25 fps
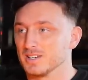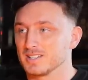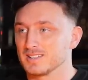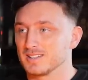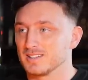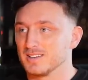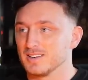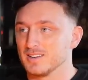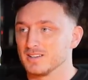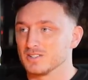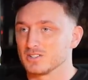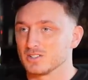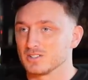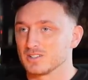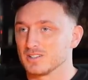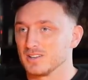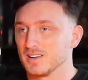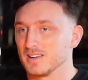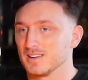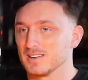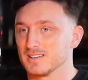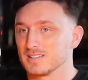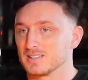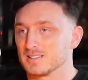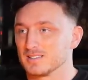risky, just
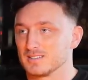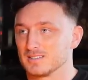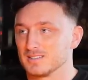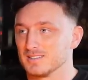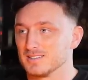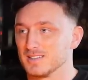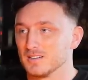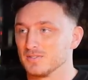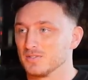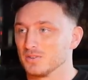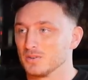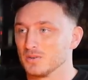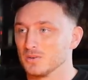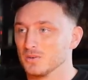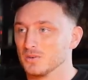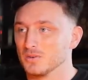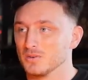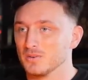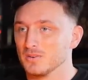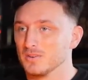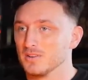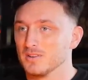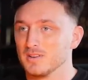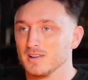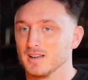like it's
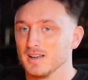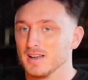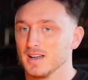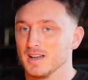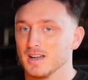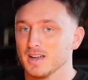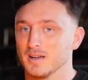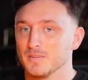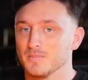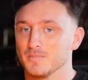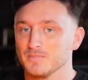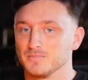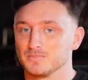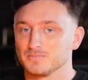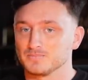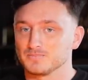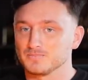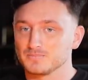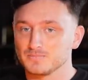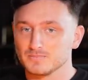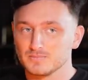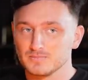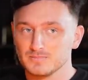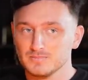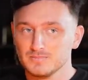difficult. Yeah, um,
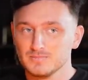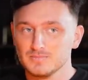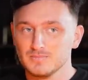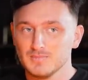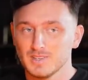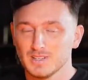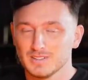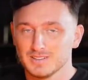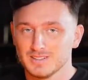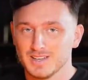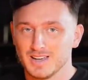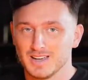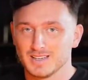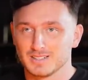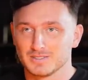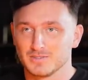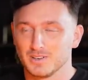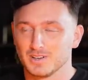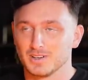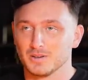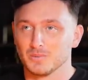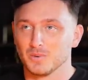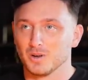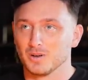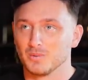yeah, it's
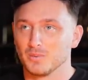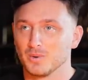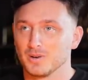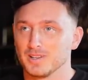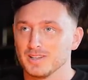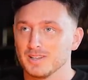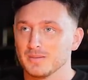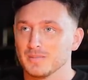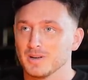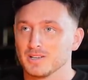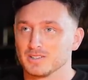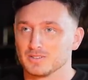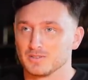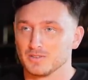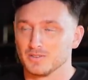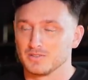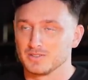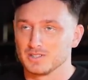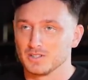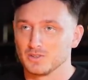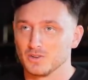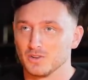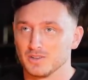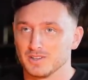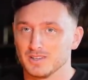funny. One, one of the emails I've
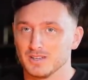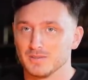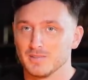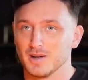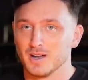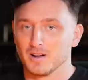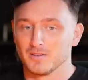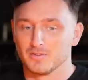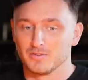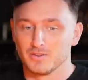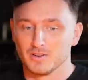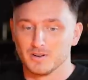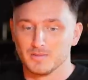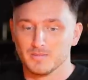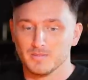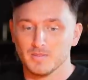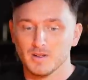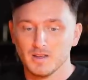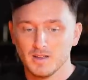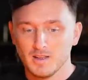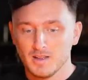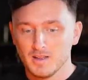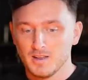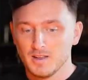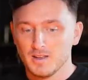still got the email from
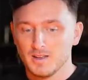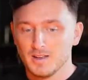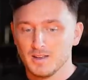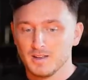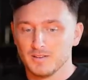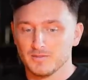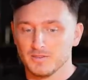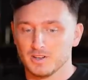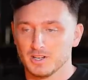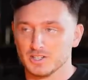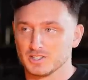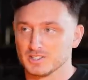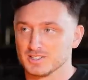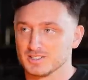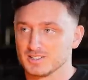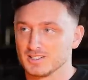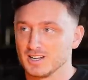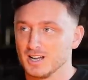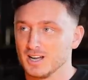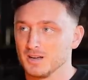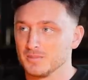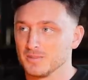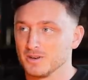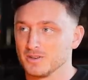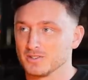Virgin
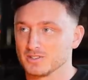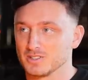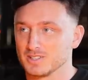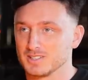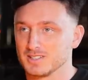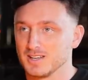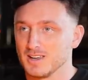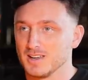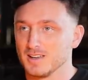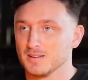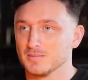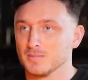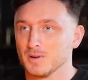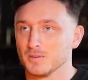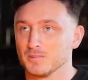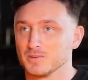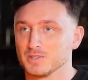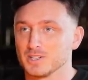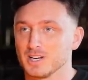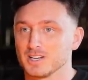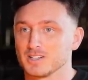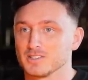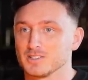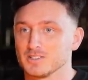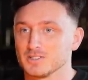Startup Loan just saying my
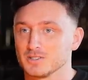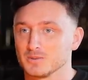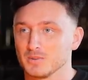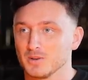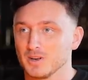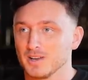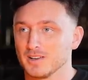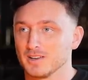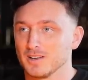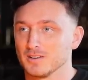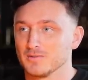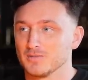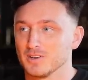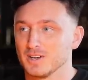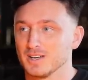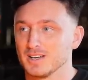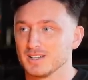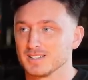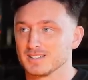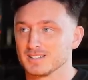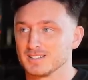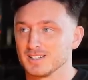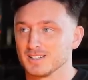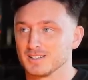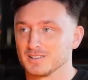projections were like
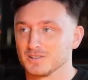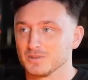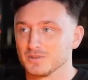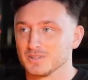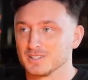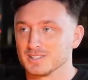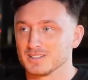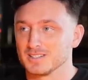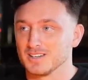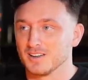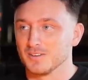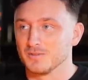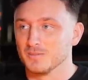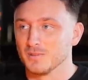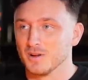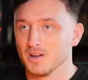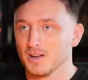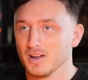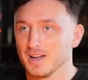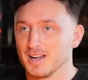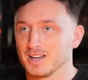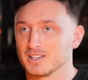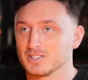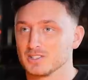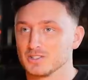unrealistic and all this stuff,
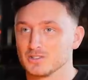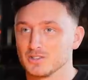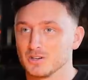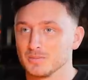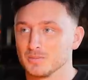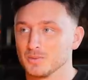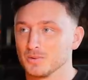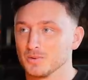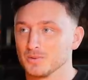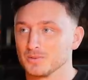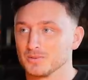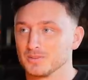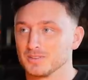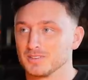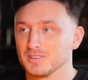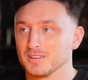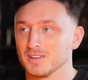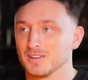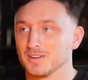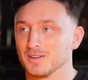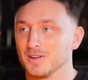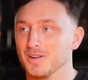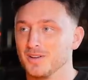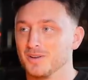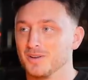but I actually tripled the